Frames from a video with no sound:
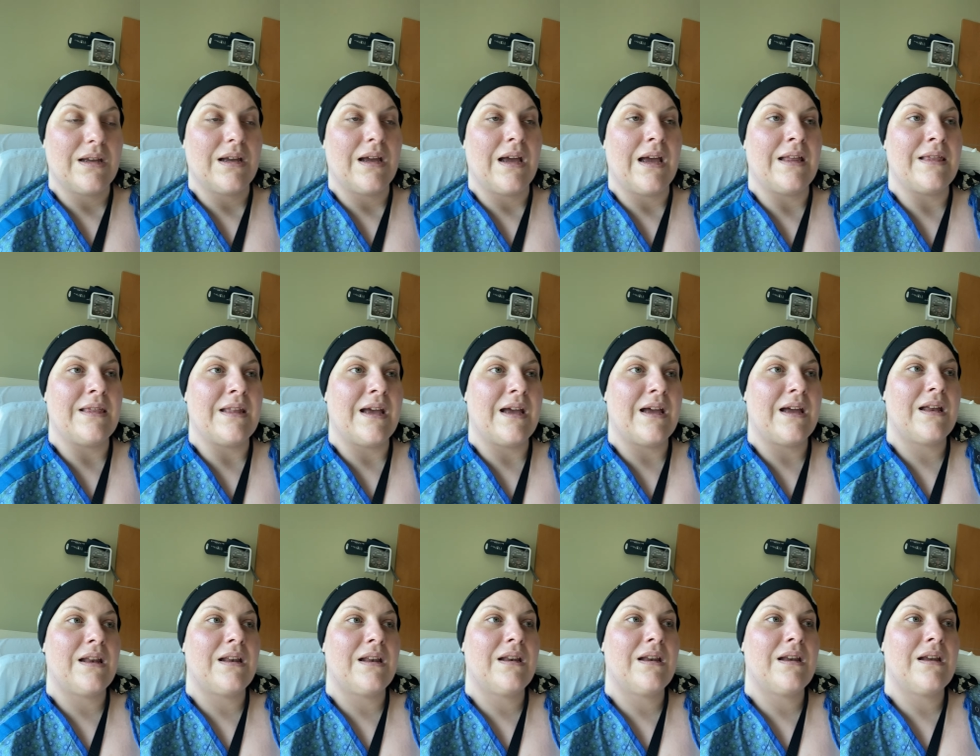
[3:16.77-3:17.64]
And
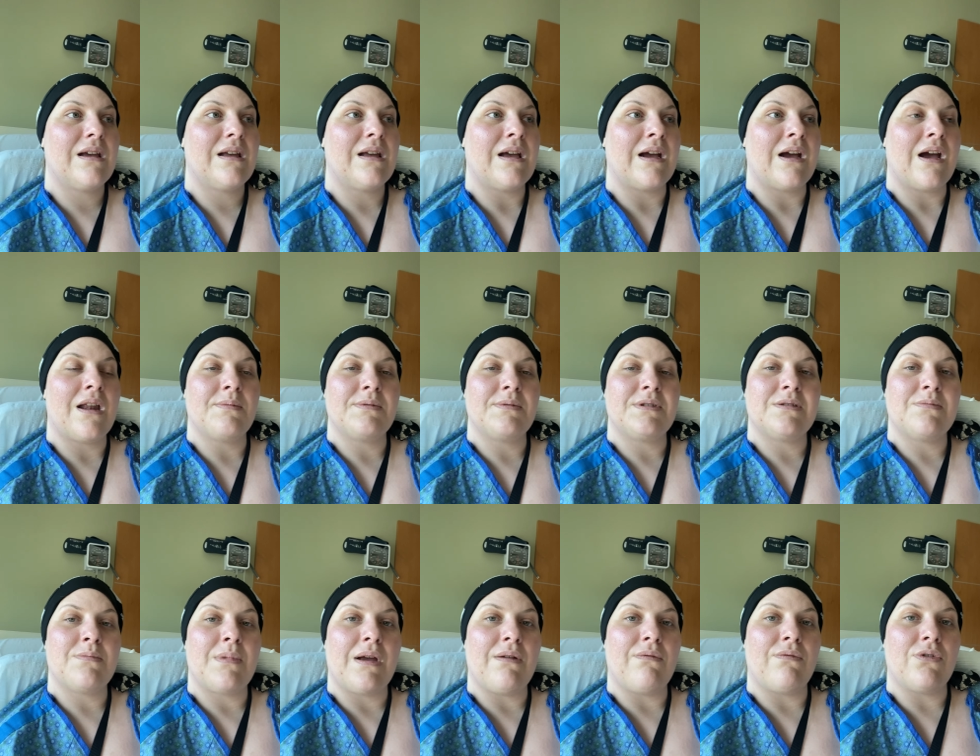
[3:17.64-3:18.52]
then I got up
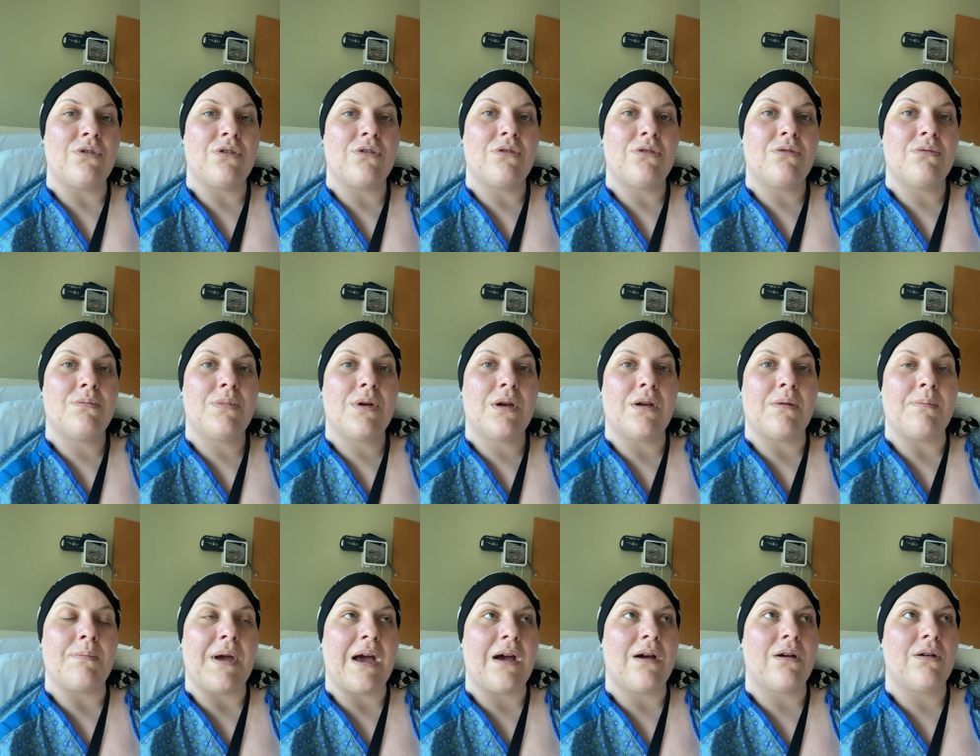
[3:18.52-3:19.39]
to my room
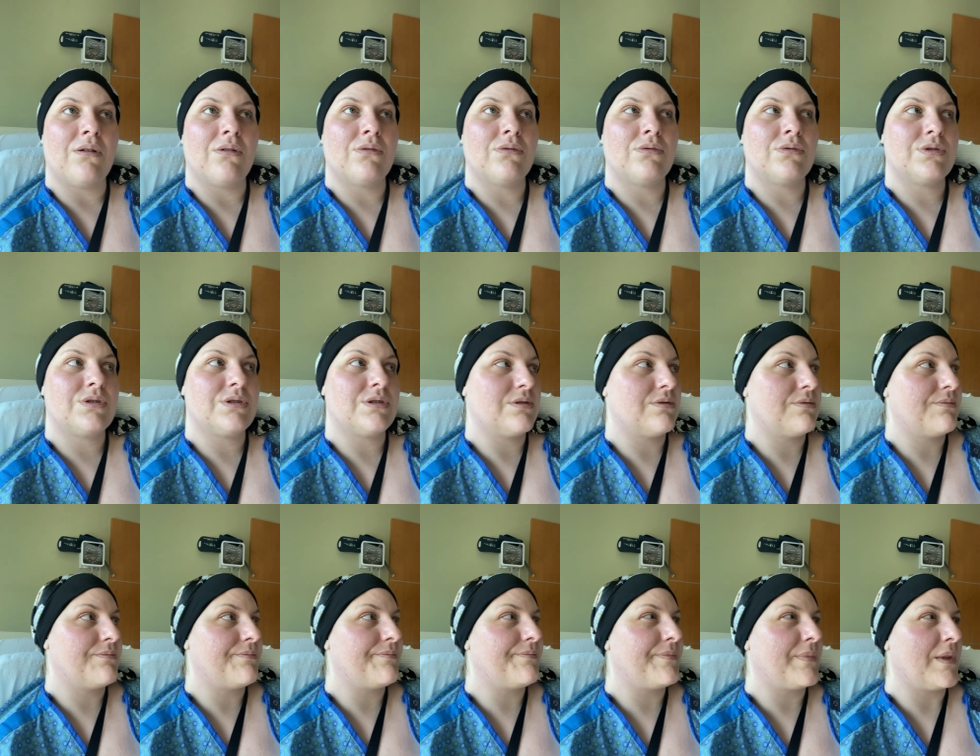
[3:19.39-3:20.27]
about,
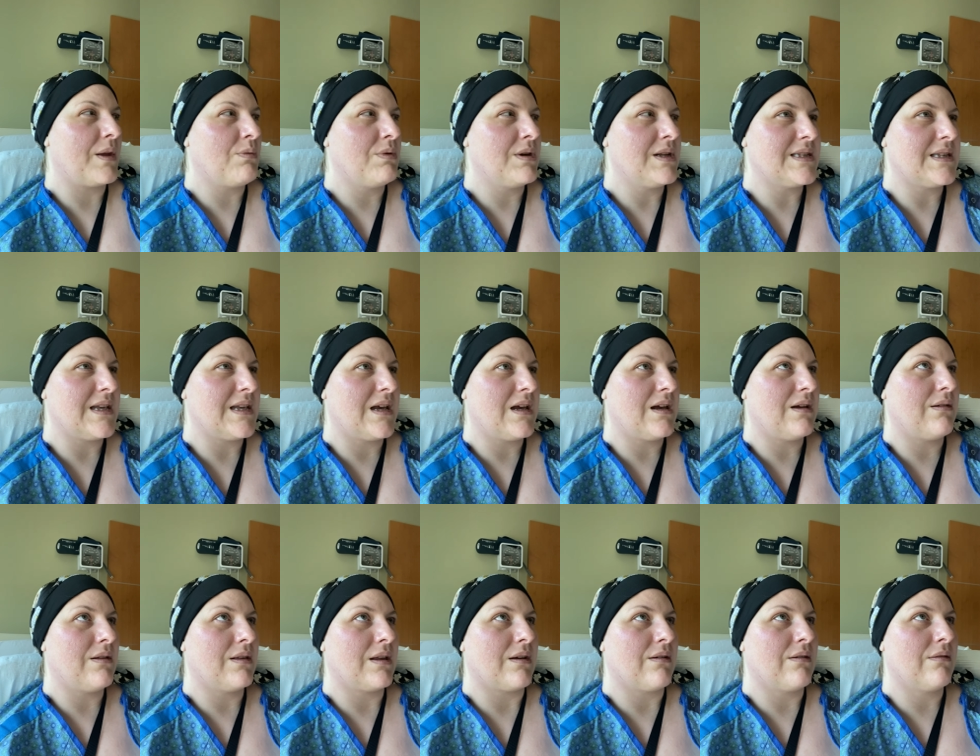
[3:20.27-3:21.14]
I want to
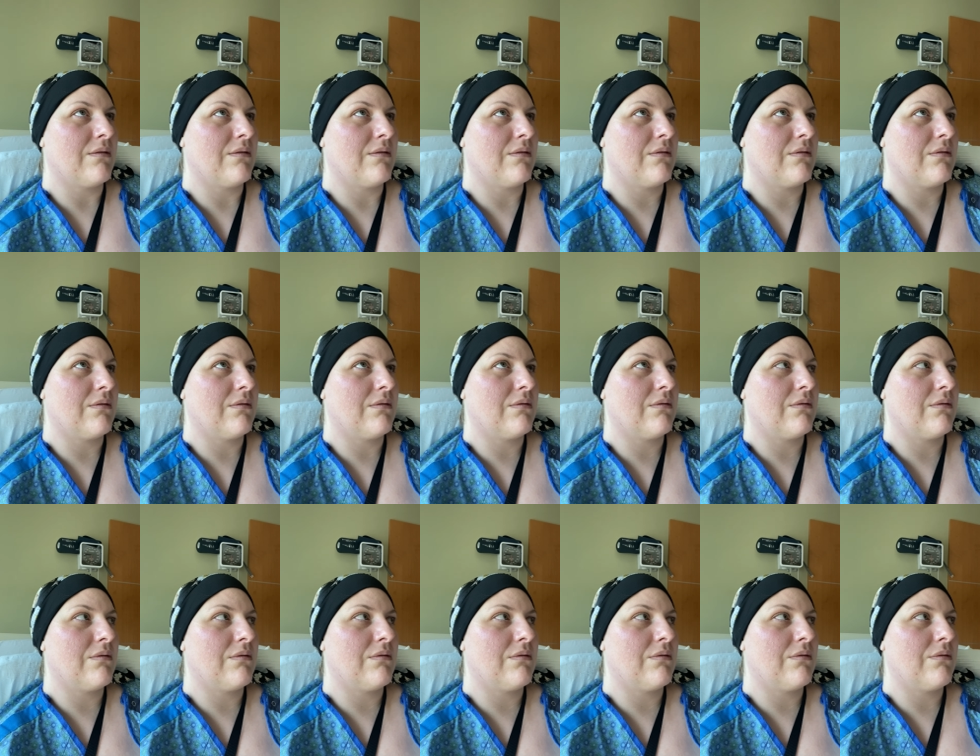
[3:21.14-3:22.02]
say like
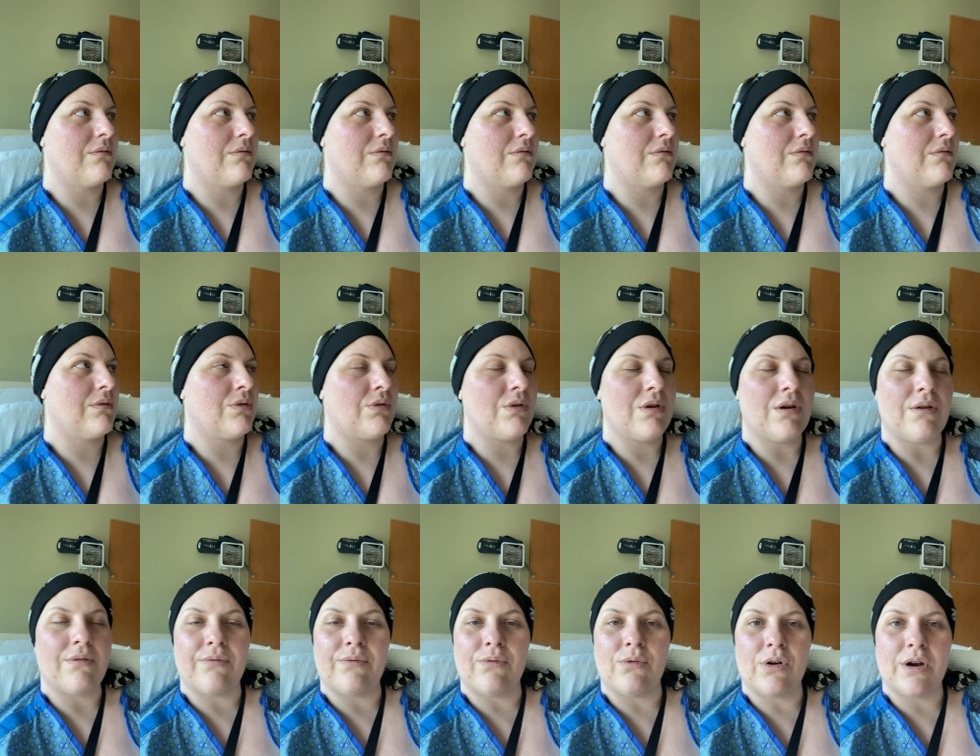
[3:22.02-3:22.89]
three or
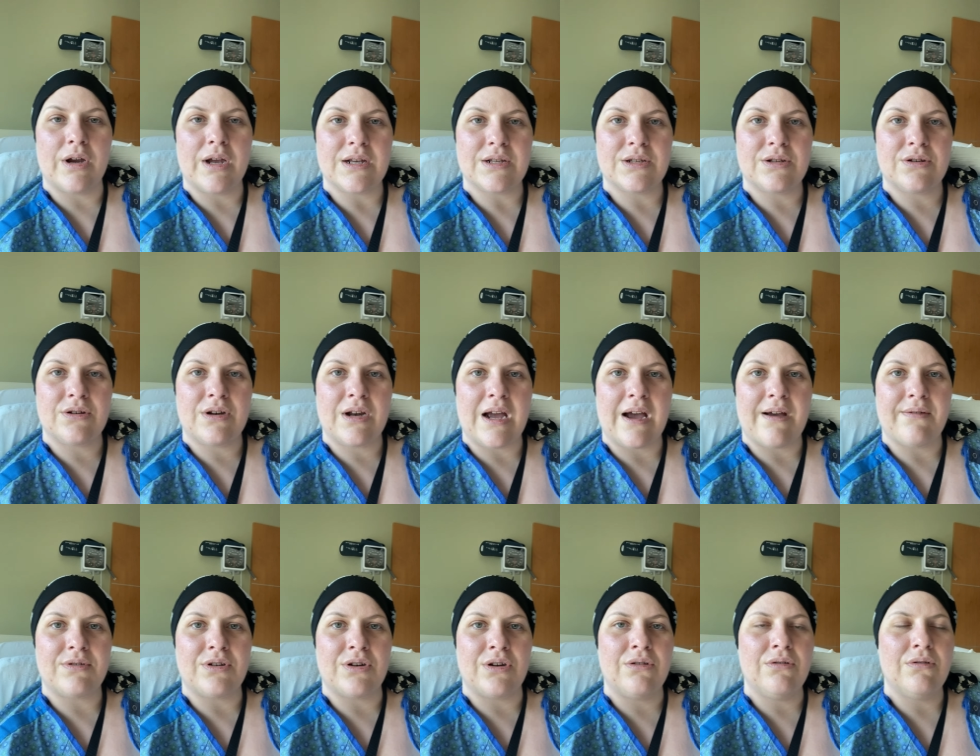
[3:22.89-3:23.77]
four yesterday
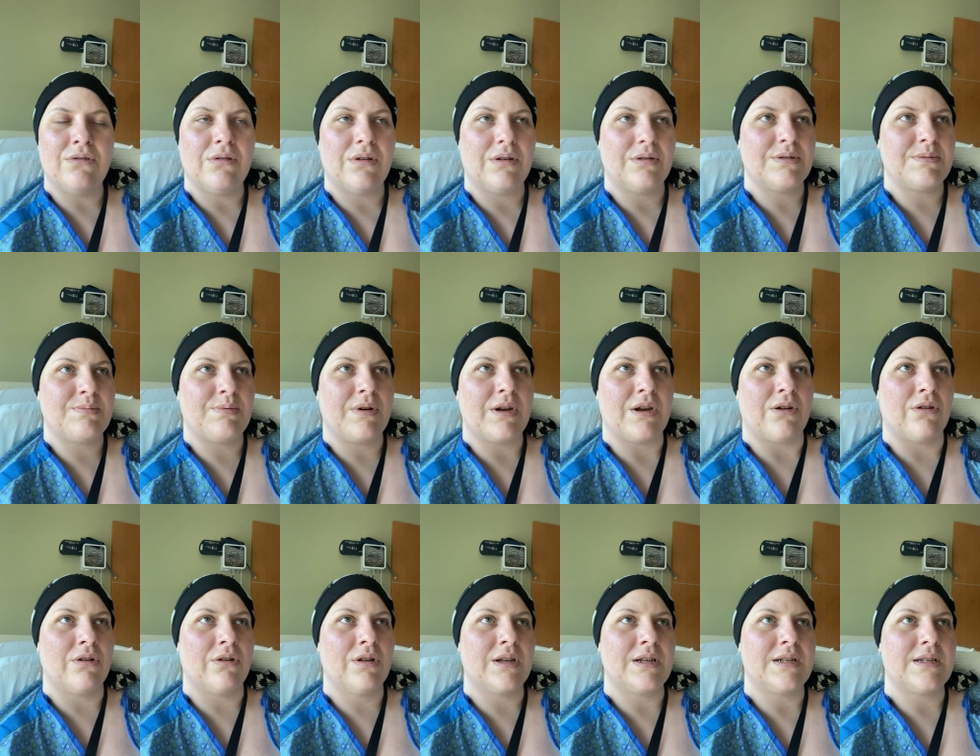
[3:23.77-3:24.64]
afternoon. It was pretty
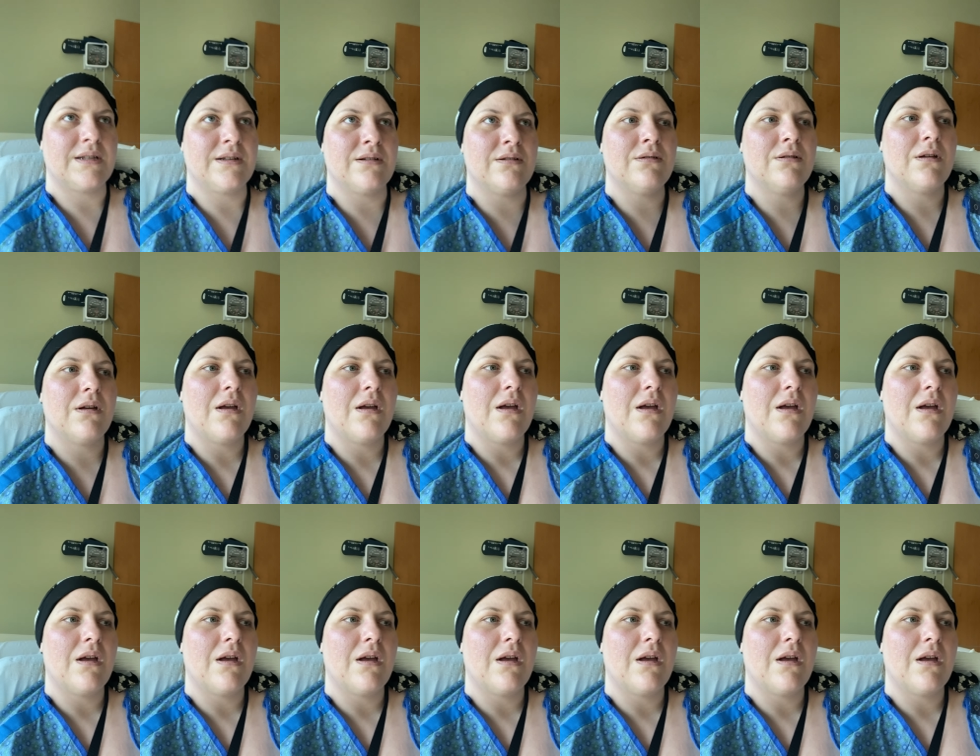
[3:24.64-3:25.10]
early still.